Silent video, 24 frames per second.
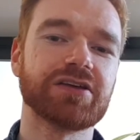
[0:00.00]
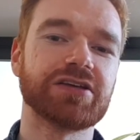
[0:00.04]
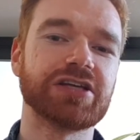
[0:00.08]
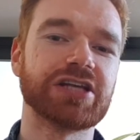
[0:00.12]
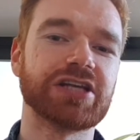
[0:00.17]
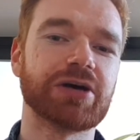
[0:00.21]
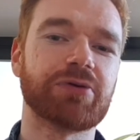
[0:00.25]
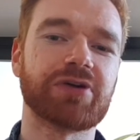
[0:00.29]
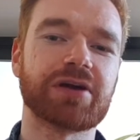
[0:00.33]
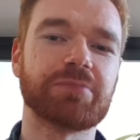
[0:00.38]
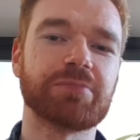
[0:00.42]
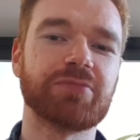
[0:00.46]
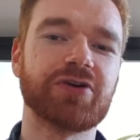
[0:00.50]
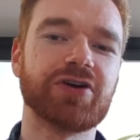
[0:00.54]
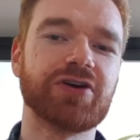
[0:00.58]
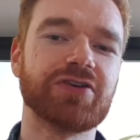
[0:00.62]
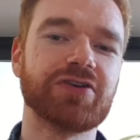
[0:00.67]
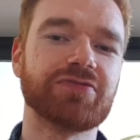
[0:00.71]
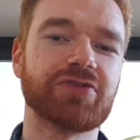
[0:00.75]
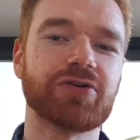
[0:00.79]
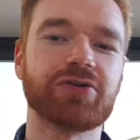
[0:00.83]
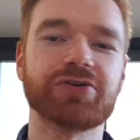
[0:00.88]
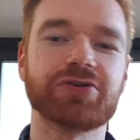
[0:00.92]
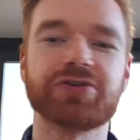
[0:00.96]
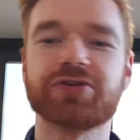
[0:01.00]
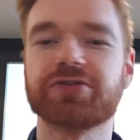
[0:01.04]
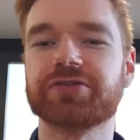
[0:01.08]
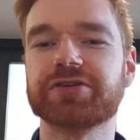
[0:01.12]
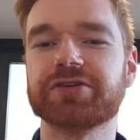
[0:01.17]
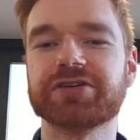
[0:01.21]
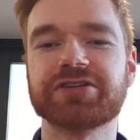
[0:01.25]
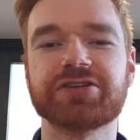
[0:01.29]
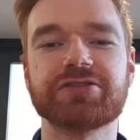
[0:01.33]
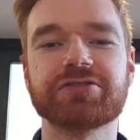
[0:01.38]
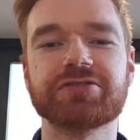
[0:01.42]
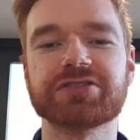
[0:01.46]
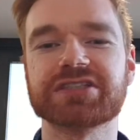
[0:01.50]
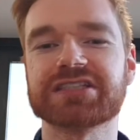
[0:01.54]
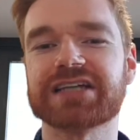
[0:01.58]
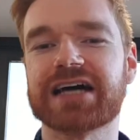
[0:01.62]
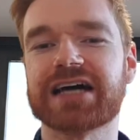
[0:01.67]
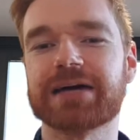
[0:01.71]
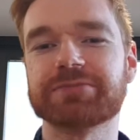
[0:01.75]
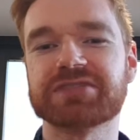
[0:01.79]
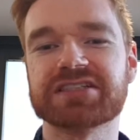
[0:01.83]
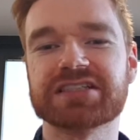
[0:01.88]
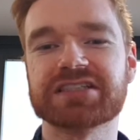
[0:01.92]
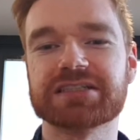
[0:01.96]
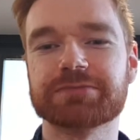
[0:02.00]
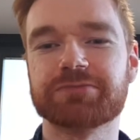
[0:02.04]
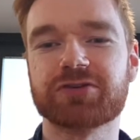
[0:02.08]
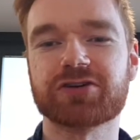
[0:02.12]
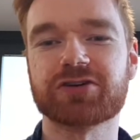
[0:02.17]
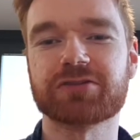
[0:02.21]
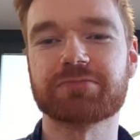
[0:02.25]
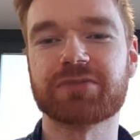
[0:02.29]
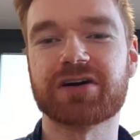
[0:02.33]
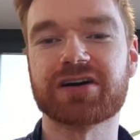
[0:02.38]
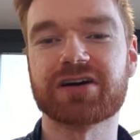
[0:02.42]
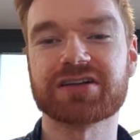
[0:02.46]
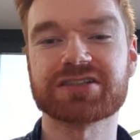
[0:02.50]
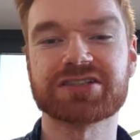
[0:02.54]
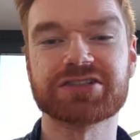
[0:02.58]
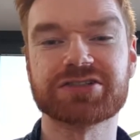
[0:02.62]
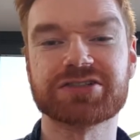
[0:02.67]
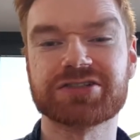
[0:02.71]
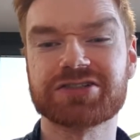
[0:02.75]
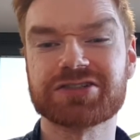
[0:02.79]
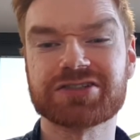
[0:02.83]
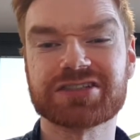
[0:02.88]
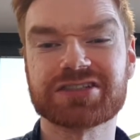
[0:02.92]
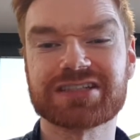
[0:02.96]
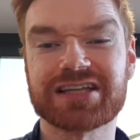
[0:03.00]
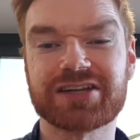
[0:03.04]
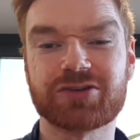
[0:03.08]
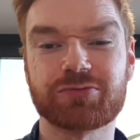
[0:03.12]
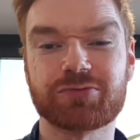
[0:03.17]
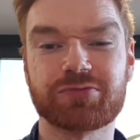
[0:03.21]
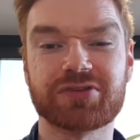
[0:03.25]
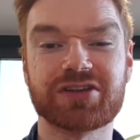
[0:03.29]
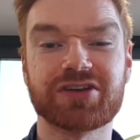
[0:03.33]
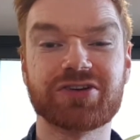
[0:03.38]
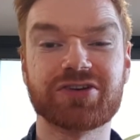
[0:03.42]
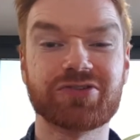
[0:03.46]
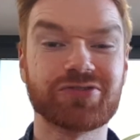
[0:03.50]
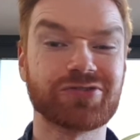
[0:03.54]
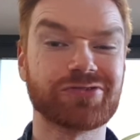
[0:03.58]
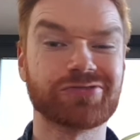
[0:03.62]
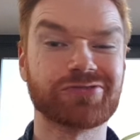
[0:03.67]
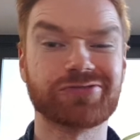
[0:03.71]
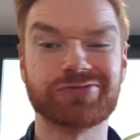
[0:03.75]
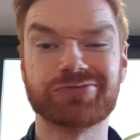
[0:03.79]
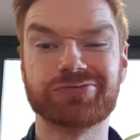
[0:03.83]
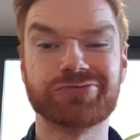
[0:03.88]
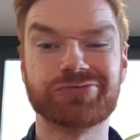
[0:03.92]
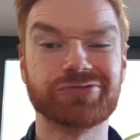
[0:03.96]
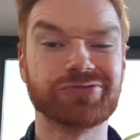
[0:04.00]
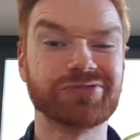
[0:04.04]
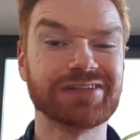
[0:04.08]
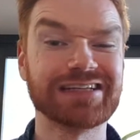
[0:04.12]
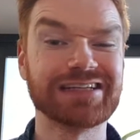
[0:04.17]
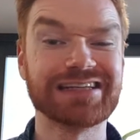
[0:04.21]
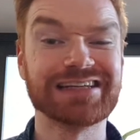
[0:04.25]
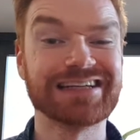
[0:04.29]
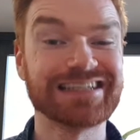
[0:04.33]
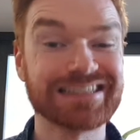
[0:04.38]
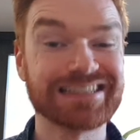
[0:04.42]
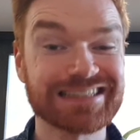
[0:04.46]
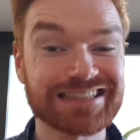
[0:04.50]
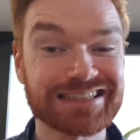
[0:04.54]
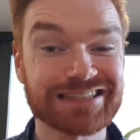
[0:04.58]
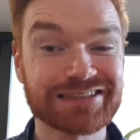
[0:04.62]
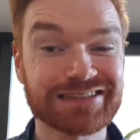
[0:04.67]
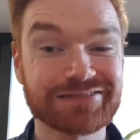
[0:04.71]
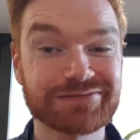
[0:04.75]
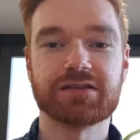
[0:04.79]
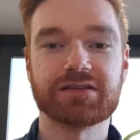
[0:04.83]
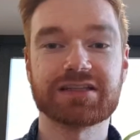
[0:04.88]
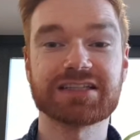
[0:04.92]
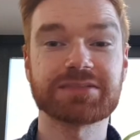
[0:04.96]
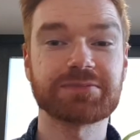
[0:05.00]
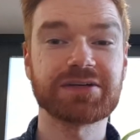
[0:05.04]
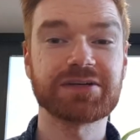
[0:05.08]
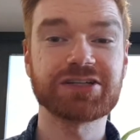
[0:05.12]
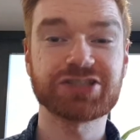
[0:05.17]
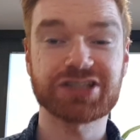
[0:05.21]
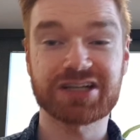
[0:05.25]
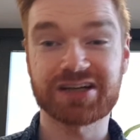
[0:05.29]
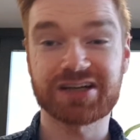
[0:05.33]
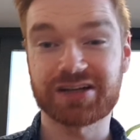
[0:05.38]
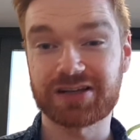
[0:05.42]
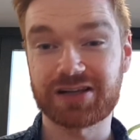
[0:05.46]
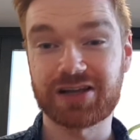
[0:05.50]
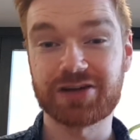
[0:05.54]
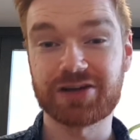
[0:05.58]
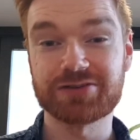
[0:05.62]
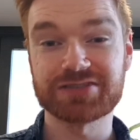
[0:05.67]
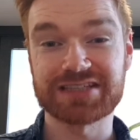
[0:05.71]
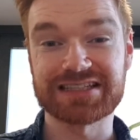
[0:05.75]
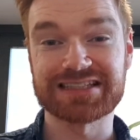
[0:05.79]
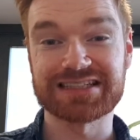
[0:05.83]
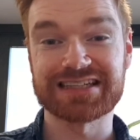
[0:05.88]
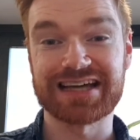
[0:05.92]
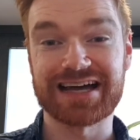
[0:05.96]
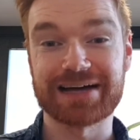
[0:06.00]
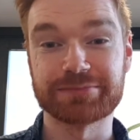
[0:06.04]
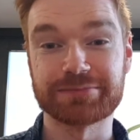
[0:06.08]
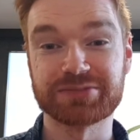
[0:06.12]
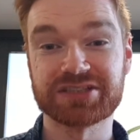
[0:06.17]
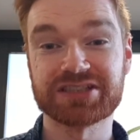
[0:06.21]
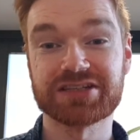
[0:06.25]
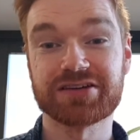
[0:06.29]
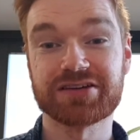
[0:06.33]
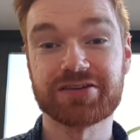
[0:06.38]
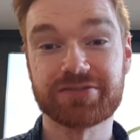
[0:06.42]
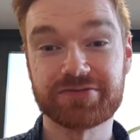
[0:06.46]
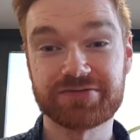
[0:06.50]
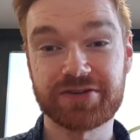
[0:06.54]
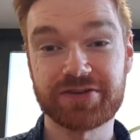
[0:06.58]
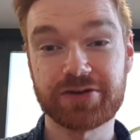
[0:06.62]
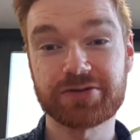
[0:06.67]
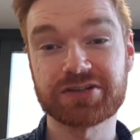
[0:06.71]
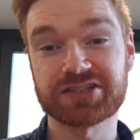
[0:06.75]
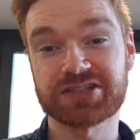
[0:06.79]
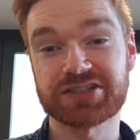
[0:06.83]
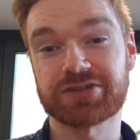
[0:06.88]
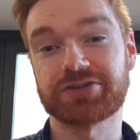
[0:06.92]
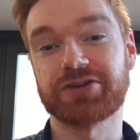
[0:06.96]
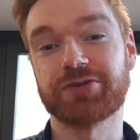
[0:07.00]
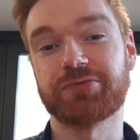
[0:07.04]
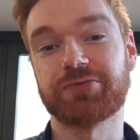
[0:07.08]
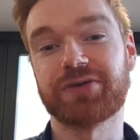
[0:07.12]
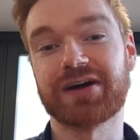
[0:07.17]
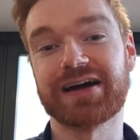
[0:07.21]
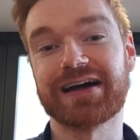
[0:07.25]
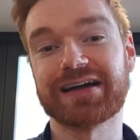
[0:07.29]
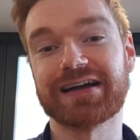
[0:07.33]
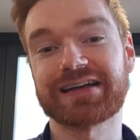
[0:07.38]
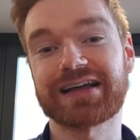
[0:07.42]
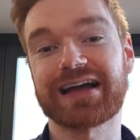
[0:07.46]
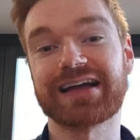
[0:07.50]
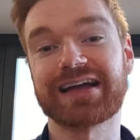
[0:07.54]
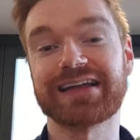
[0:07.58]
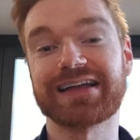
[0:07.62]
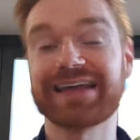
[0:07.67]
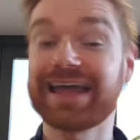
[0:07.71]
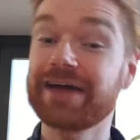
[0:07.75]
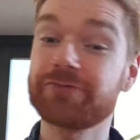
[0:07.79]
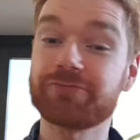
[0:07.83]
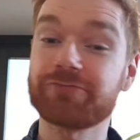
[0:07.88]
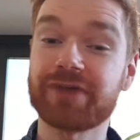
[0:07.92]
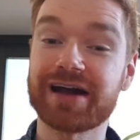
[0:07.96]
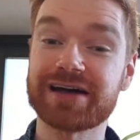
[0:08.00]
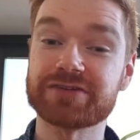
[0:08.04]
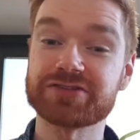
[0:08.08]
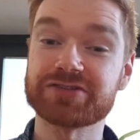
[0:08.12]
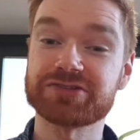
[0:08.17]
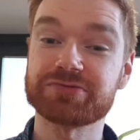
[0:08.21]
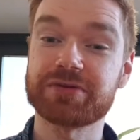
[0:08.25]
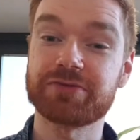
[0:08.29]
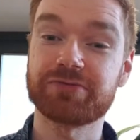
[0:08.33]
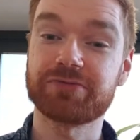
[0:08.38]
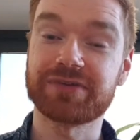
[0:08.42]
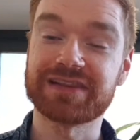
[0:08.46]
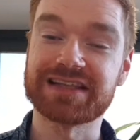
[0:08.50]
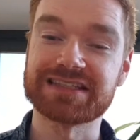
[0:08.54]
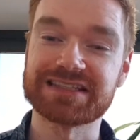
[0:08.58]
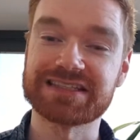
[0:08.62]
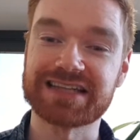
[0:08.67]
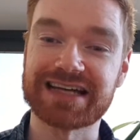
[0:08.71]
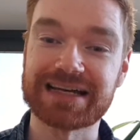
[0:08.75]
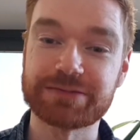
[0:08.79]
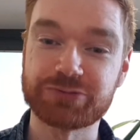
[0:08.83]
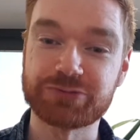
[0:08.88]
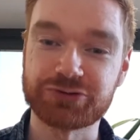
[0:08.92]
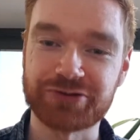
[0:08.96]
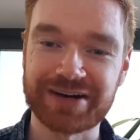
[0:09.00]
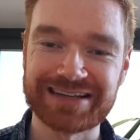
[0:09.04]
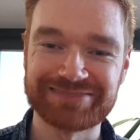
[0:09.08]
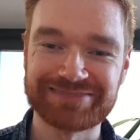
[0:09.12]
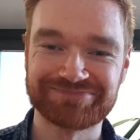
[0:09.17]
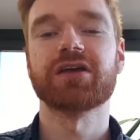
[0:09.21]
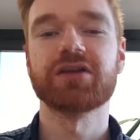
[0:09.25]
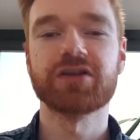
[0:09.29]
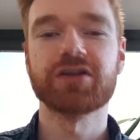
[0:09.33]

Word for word: You don't want to move all your unused tabs into bookmarks, so you just end up with another unruly list. This means you can close the tabs, focus on your work, and get round to it when the time's right.